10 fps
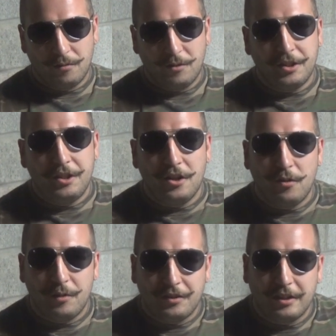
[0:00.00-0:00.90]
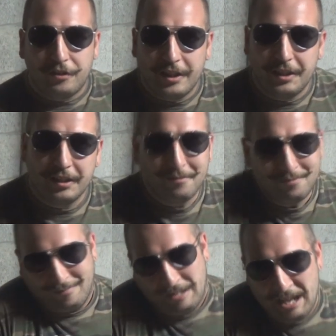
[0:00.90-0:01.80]
Well, you know, once I tried to,
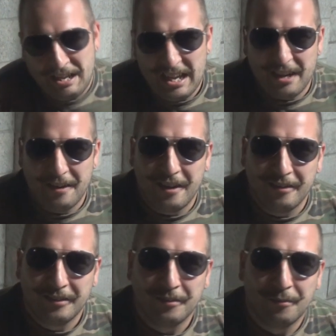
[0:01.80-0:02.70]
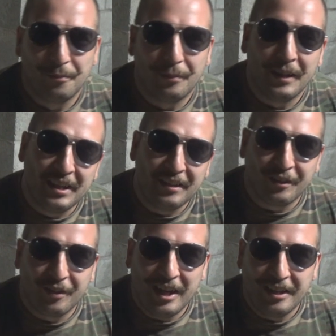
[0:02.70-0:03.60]
I don't know, play to
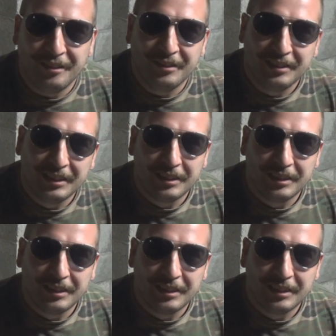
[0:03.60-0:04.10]
the crowd,